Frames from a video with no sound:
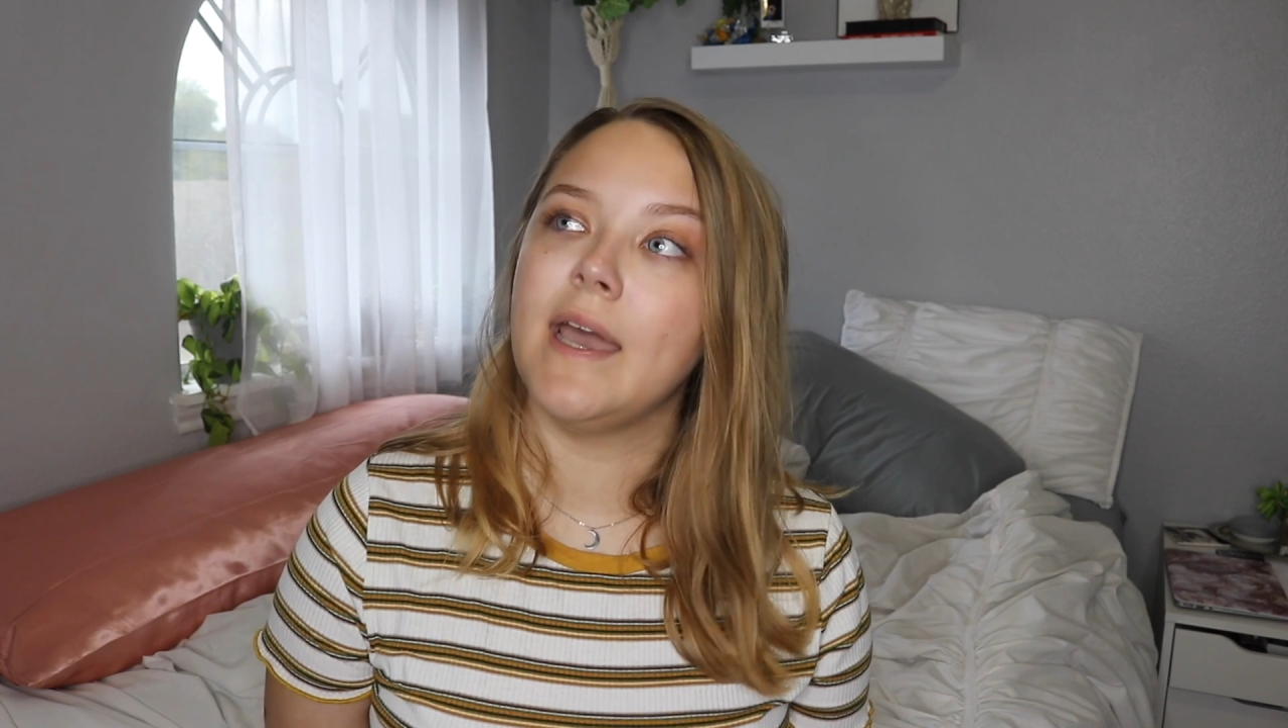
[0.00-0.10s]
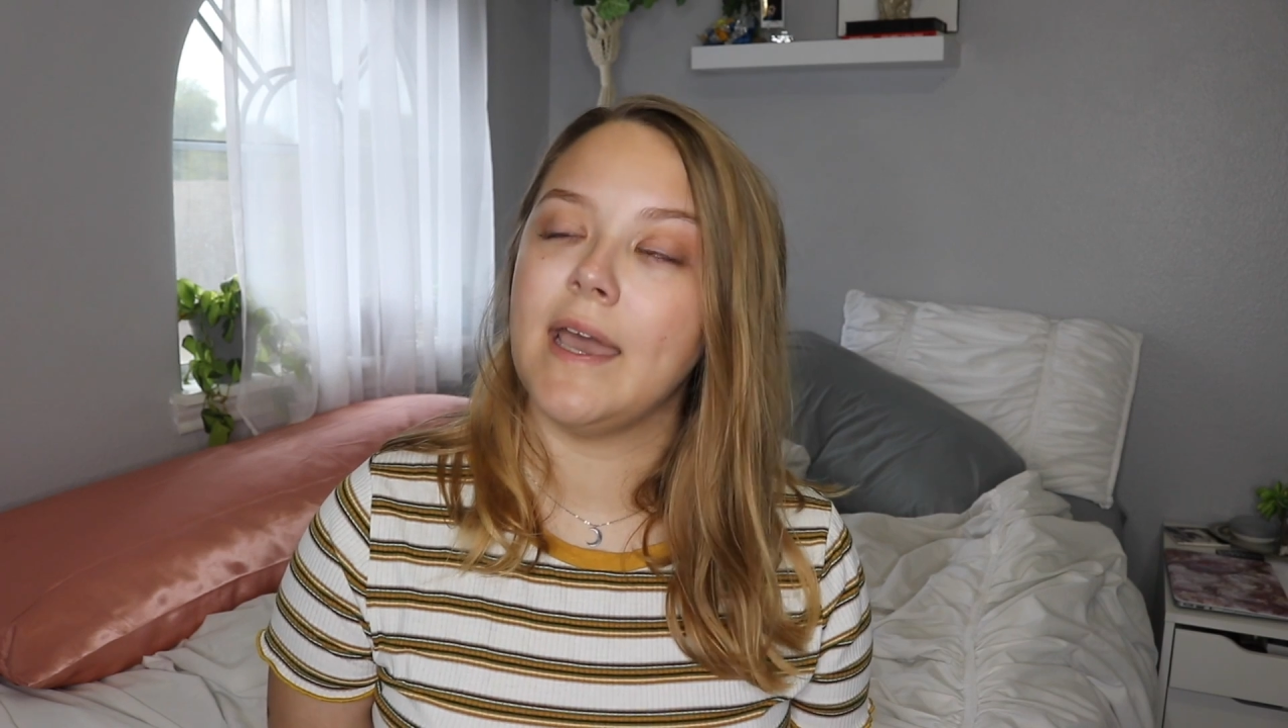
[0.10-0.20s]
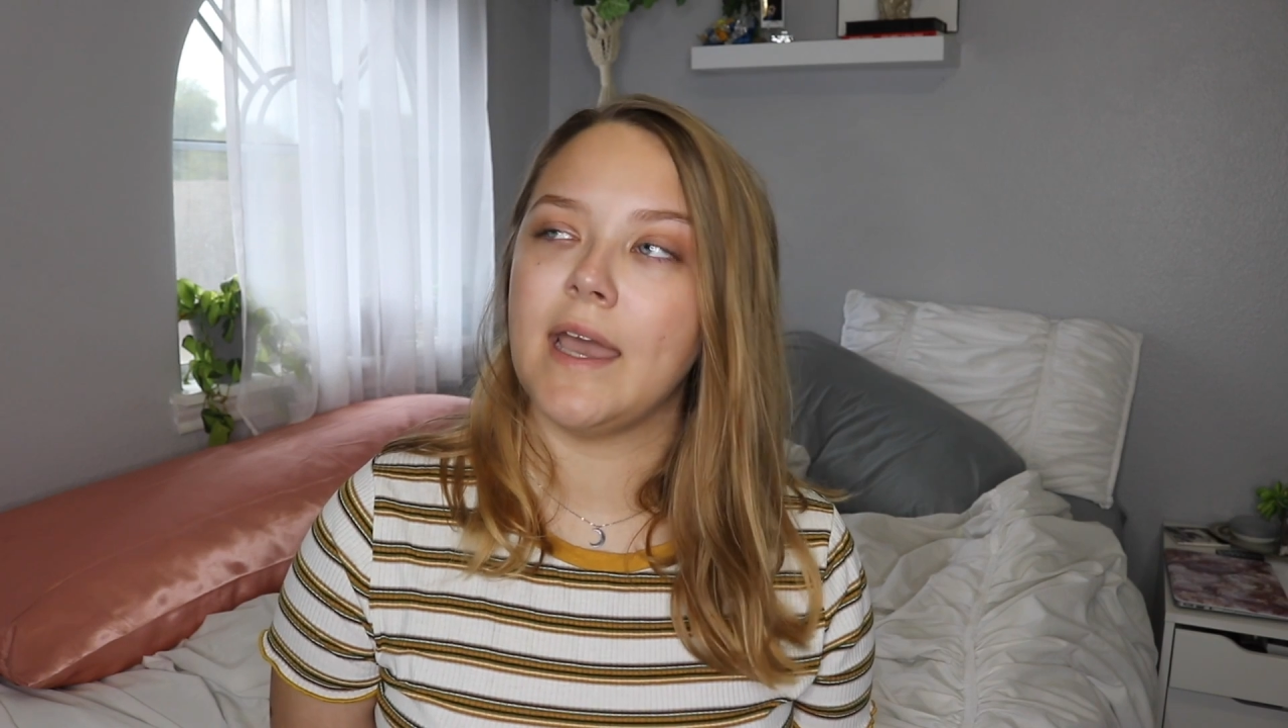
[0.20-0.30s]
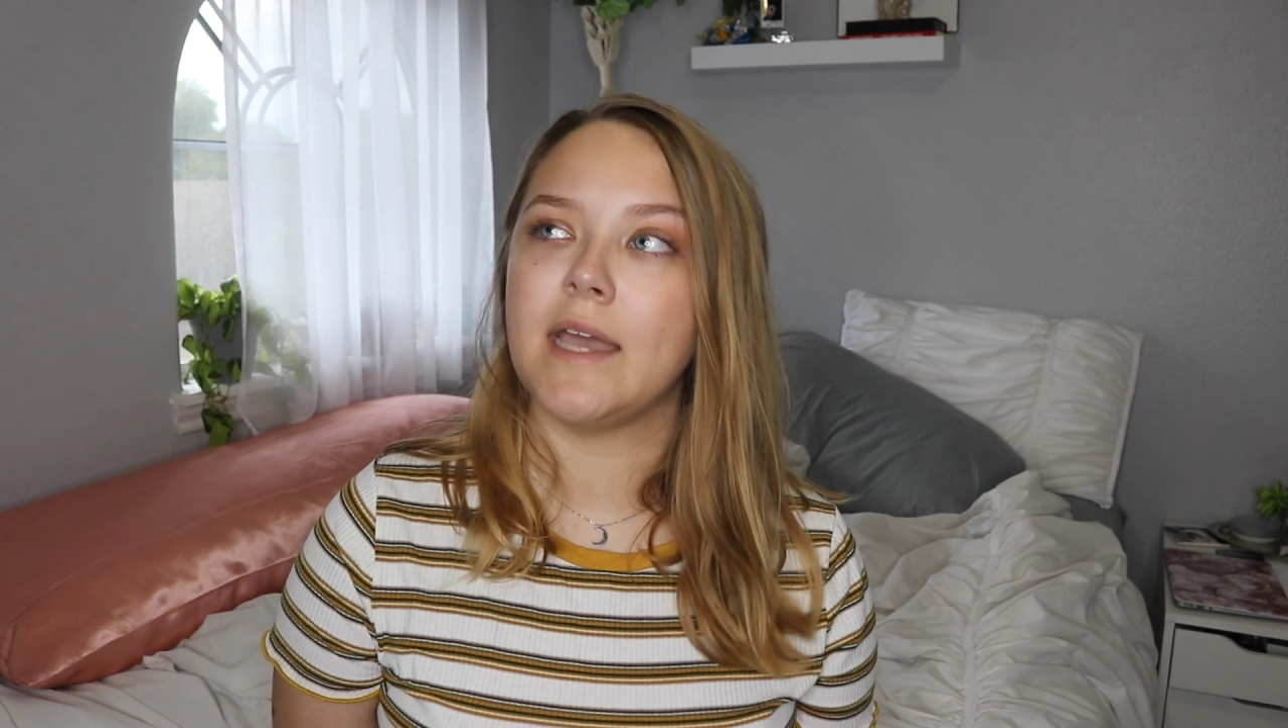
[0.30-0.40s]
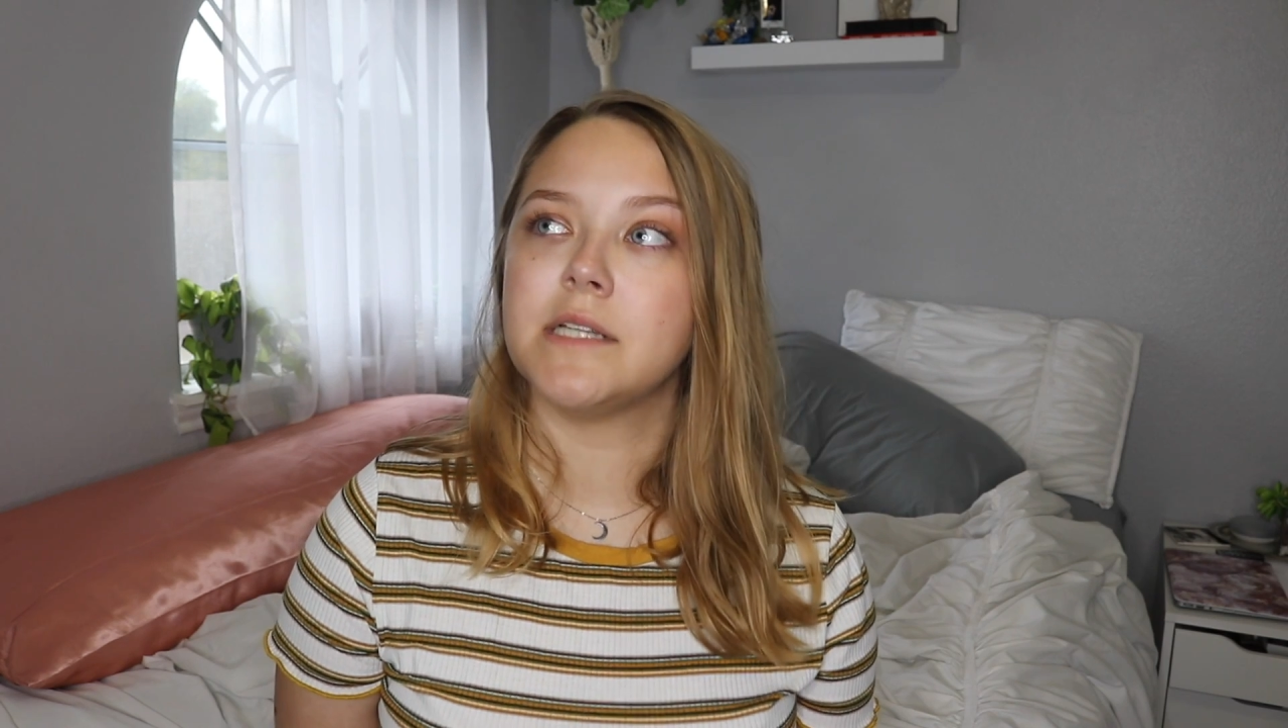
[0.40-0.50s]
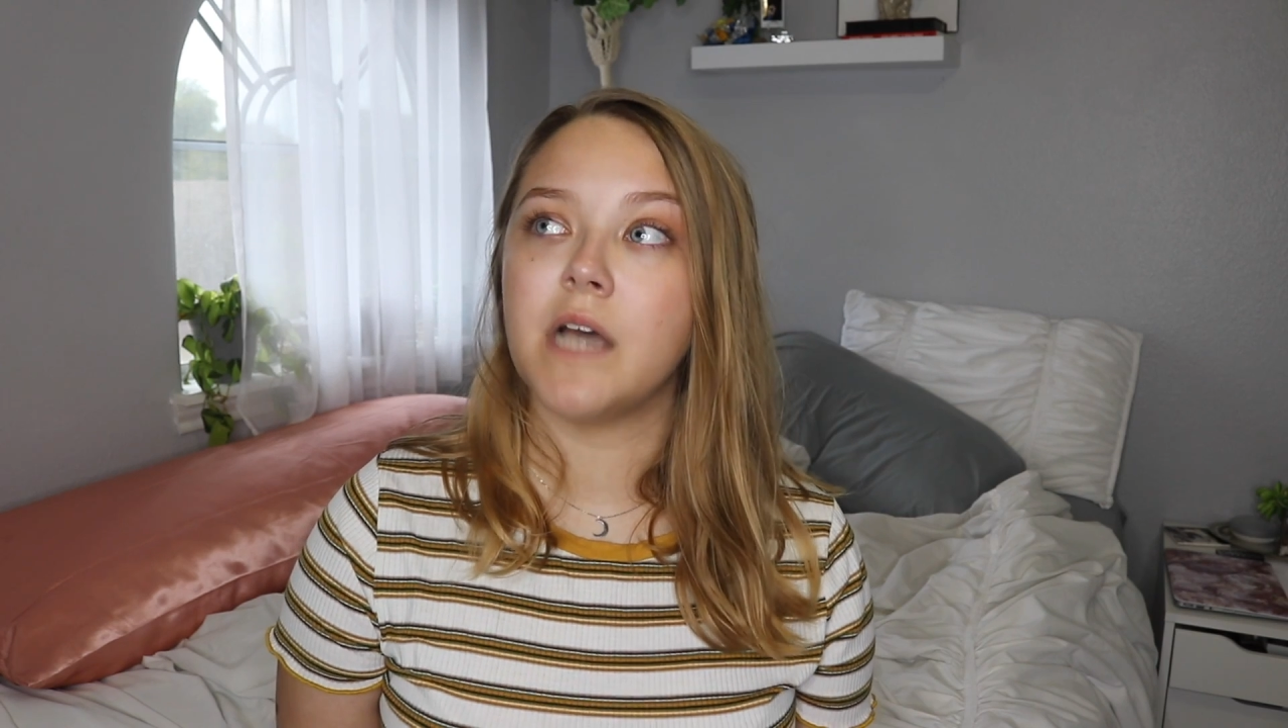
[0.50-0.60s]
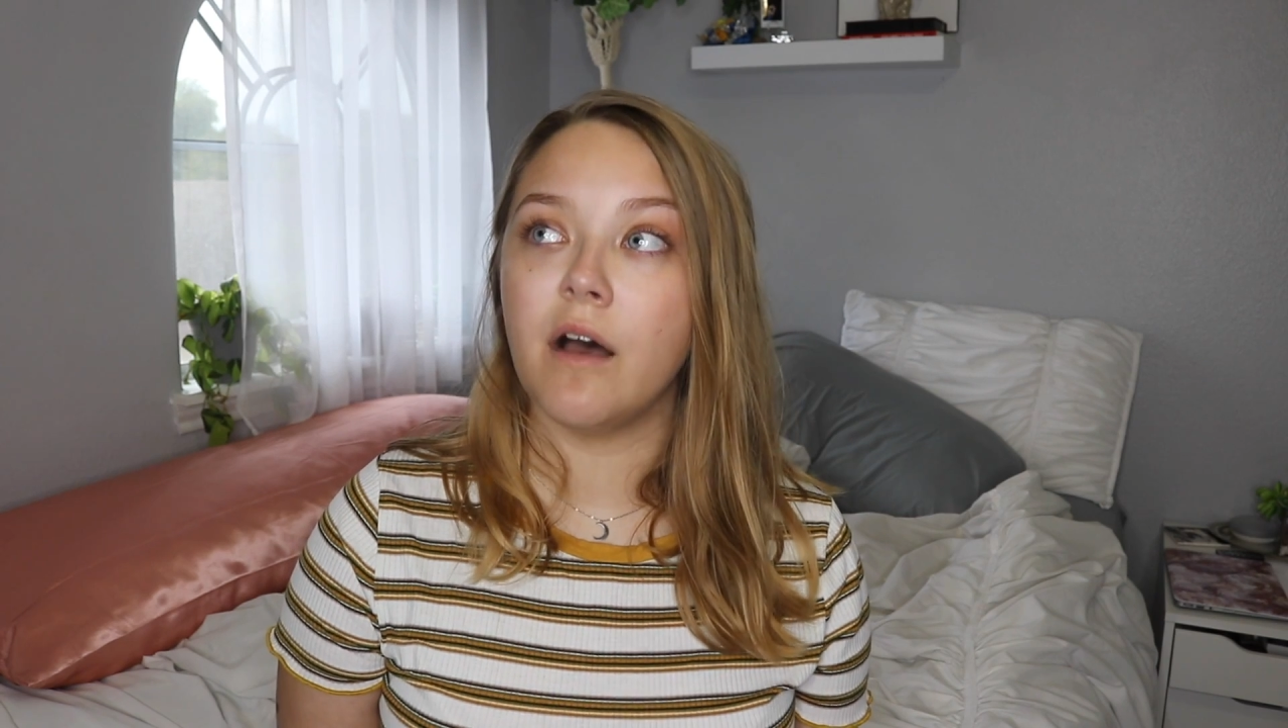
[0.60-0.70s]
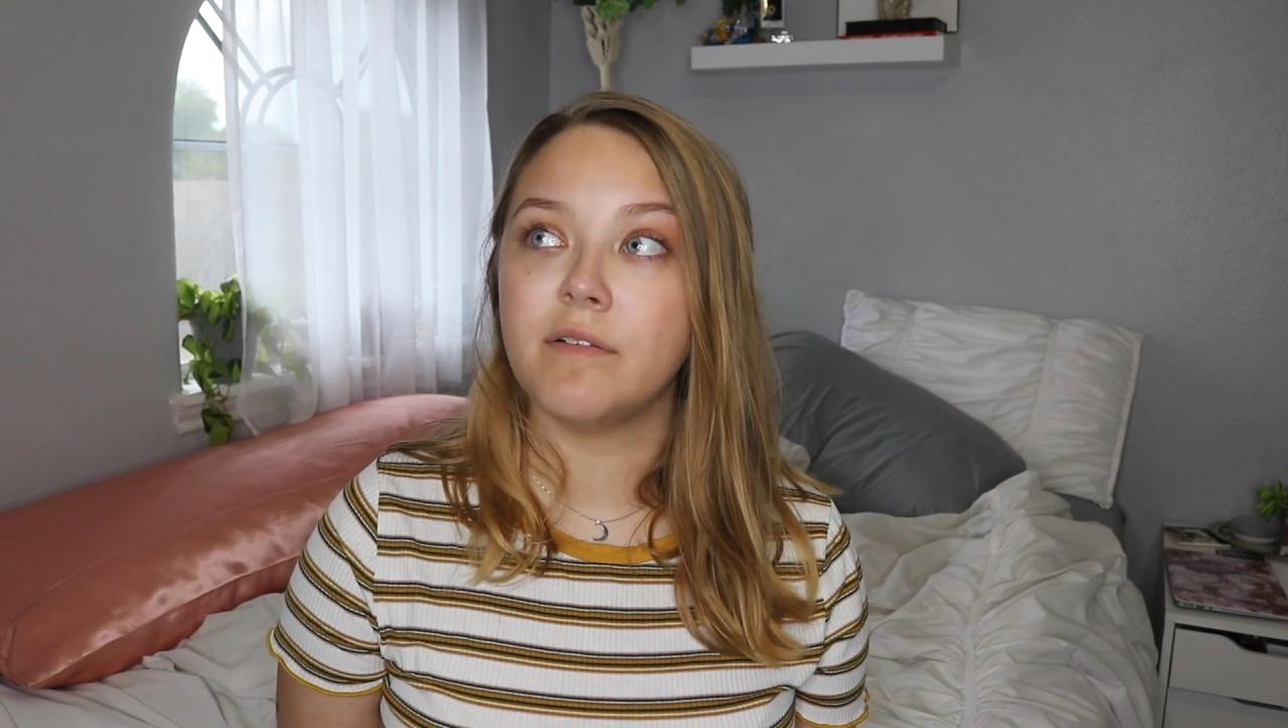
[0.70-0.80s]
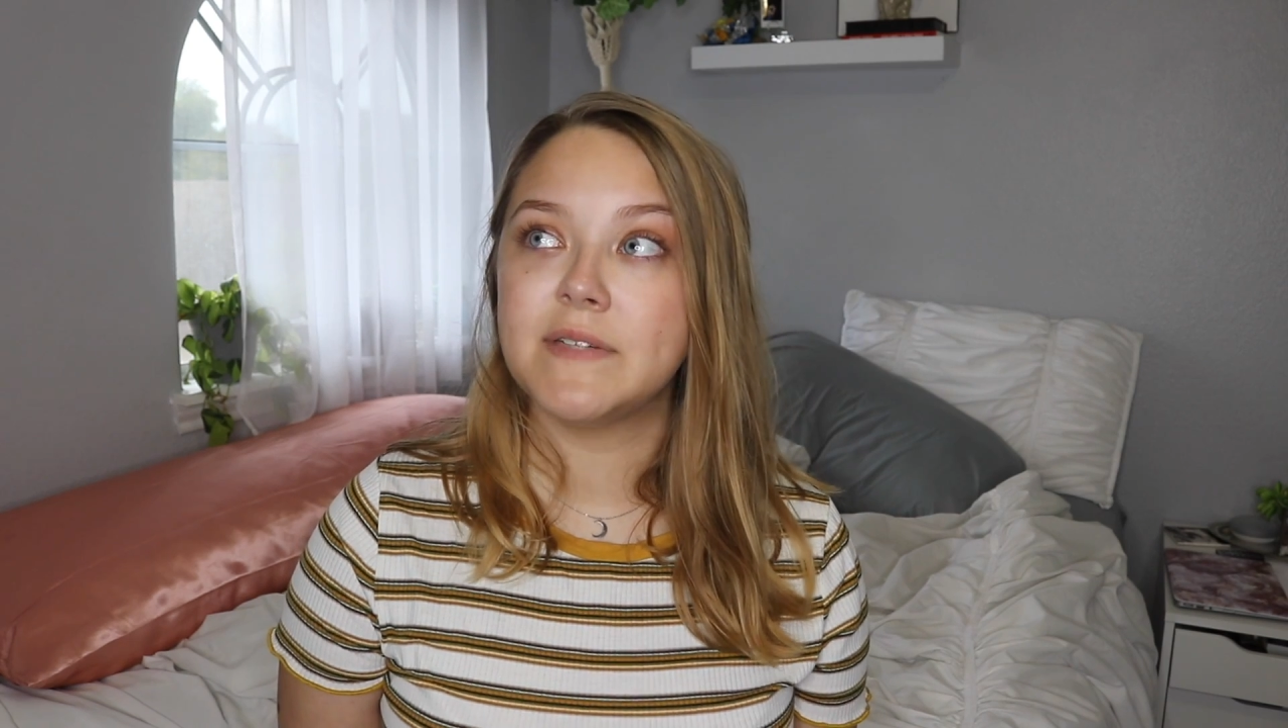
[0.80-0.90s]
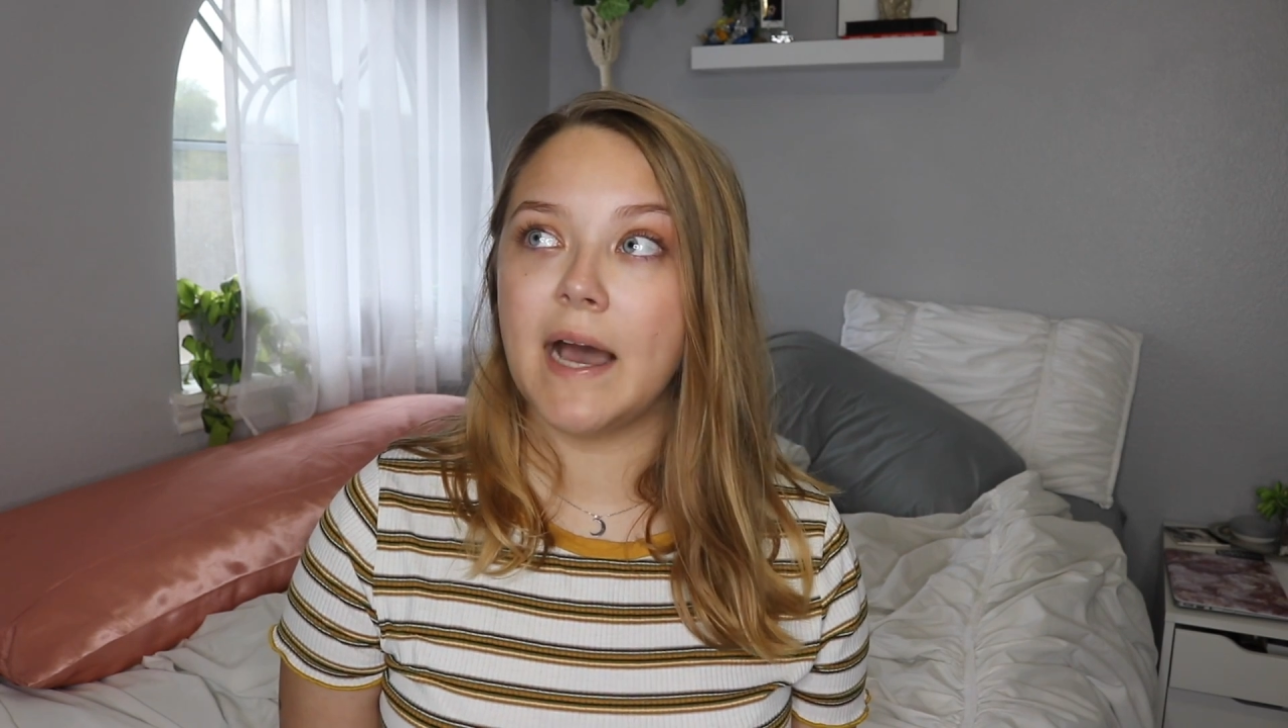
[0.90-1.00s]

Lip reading: a tough